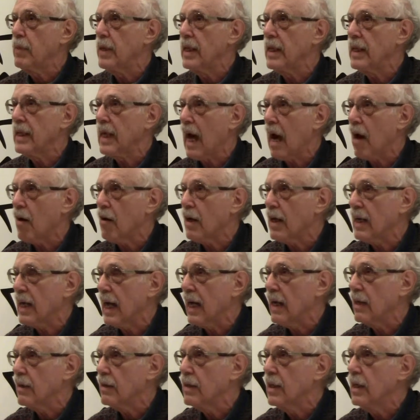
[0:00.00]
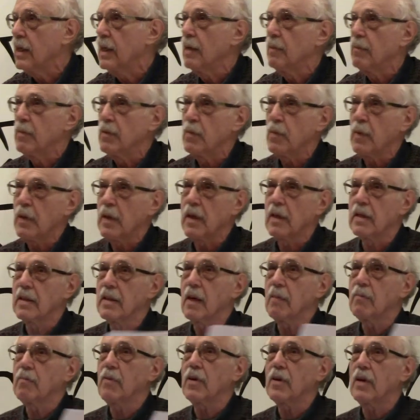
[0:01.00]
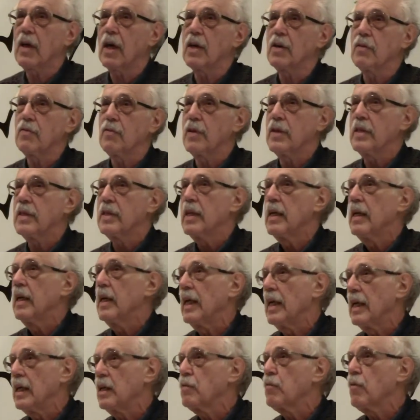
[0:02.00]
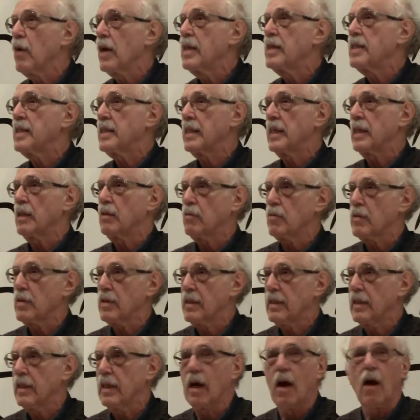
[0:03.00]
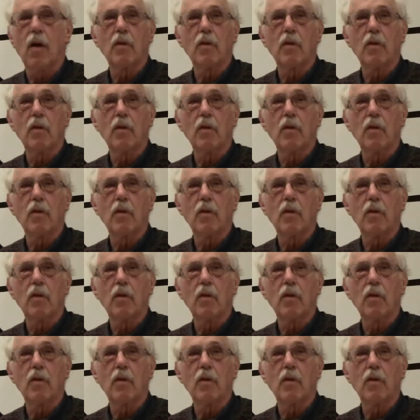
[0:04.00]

being carried out between a number of countries in great secrecy.